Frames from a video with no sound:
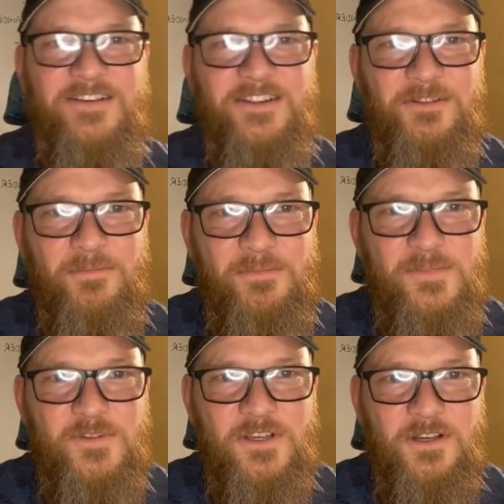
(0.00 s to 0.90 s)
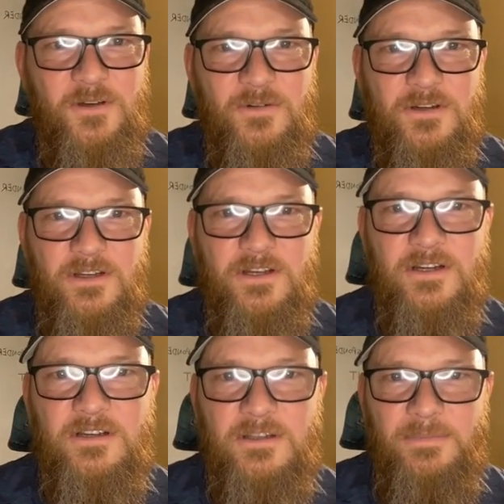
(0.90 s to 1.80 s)
Got a little music going on
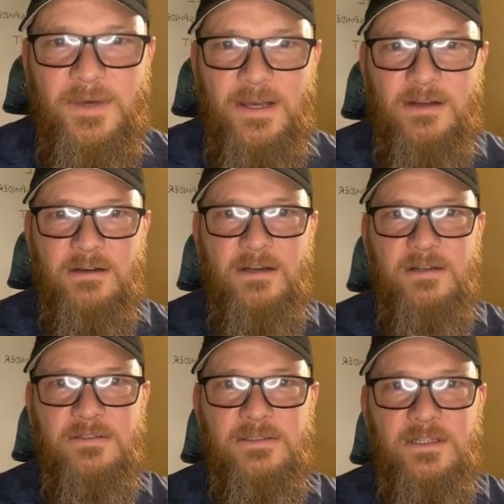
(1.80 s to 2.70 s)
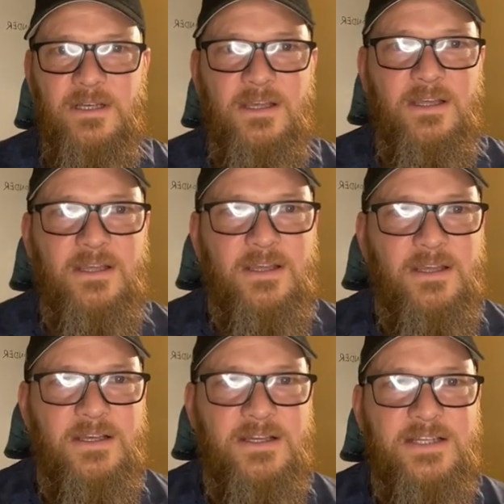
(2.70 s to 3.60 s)
here in the background. It
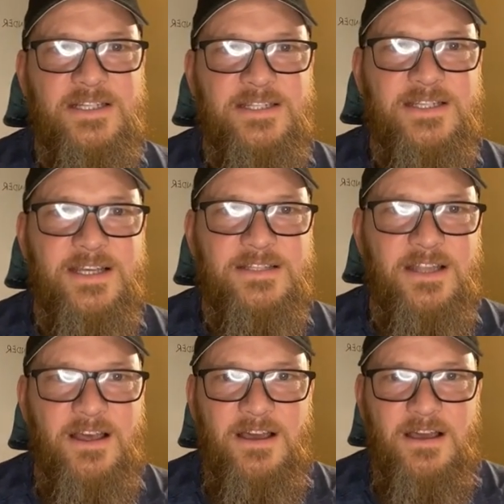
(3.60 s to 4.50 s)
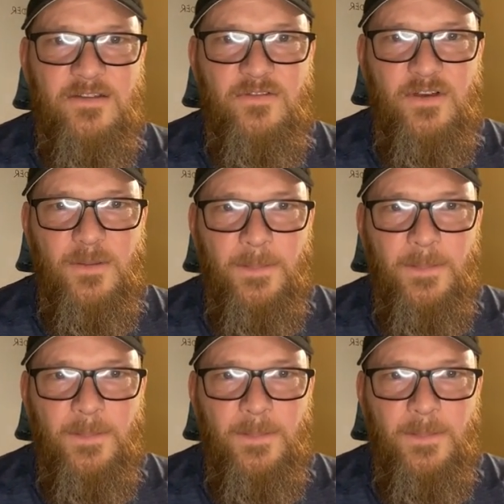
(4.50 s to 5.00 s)
says live.